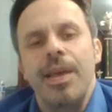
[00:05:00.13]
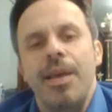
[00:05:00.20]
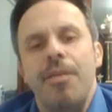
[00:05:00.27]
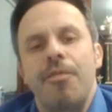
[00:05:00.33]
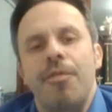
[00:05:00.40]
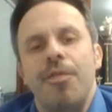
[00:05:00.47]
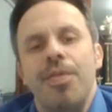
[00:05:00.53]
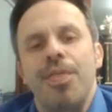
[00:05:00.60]

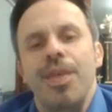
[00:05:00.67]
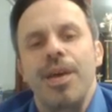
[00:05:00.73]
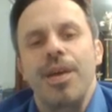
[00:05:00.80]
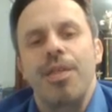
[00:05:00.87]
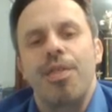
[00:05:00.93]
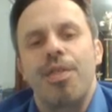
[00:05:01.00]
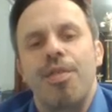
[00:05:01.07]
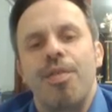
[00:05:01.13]
if
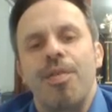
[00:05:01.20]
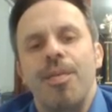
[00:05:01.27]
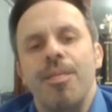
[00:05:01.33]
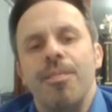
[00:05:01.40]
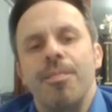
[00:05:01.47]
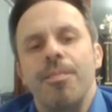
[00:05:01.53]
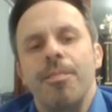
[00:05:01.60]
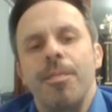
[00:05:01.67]
this
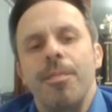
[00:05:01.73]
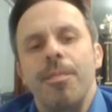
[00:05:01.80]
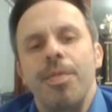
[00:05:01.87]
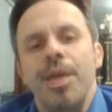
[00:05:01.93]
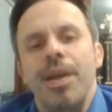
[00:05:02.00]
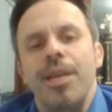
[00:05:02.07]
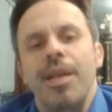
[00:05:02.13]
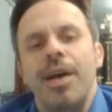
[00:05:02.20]

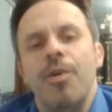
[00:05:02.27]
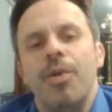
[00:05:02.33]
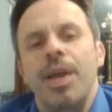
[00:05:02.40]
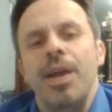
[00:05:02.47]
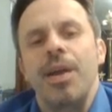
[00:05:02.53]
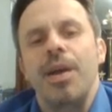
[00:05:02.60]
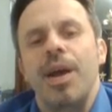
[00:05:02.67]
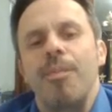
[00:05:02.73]
then our
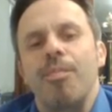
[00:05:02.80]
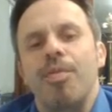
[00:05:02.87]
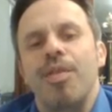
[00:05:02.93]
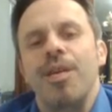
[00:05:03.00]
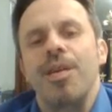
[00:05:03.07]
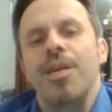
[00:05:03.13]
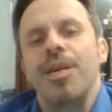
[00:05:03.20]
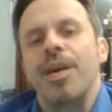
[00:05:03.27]
king comes
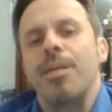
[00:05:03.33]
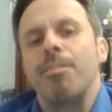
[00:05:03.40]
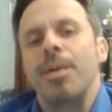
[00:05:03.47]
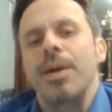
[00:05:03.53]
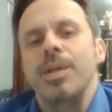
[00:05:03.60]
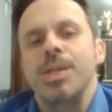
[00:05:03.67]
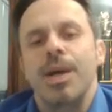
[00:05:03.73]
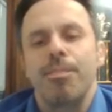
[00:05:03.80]
in and
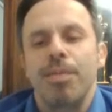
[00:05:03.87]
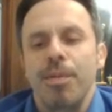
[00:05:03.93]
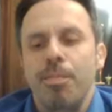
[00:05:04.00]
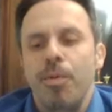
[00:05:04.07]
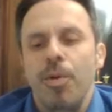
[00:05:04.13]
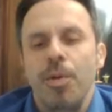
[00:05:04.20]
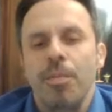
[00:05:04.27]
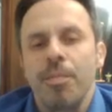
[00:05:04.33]
picks up the
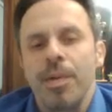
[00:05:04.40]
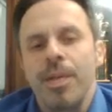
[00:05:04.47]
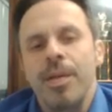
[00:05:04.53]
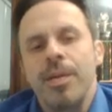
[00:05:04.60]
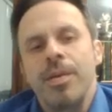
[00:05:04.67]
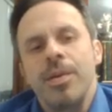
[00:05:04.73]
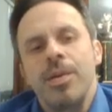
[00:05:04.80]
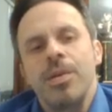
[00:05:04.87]
pawn.
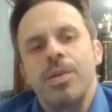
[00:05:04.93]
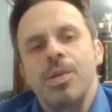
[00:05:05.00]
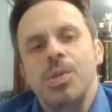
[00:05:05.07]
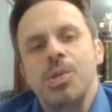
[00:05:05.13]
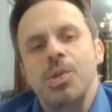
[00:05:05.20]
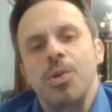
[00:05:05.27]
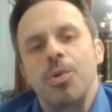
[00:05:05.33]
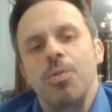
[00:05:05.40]

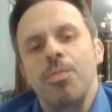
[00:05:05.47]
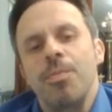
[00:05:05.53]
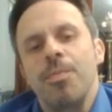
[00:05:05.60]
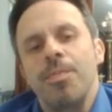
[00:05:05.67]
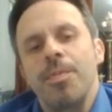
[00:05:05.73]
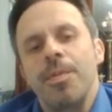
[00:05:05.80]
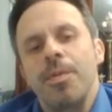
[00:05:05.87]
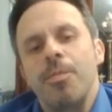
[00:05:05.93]
So
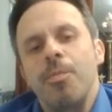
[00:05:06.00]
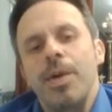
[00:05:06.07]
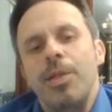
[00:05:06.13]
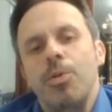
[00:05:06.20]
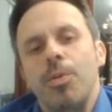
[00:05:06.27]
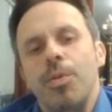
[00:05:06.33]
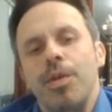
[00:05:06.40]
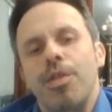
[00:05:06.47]
we
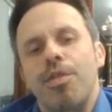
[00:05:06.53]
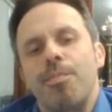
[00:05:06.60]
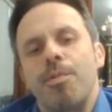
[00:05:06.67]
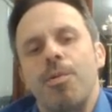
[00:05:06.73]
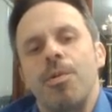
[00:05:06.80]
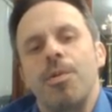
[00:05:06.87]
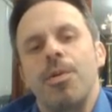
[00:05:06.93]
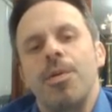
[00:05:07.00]
took this
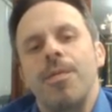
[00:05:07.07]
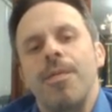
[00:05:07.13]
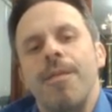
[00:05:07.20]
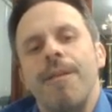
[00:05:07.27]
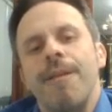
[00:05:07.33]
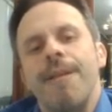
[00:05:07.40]
pawn,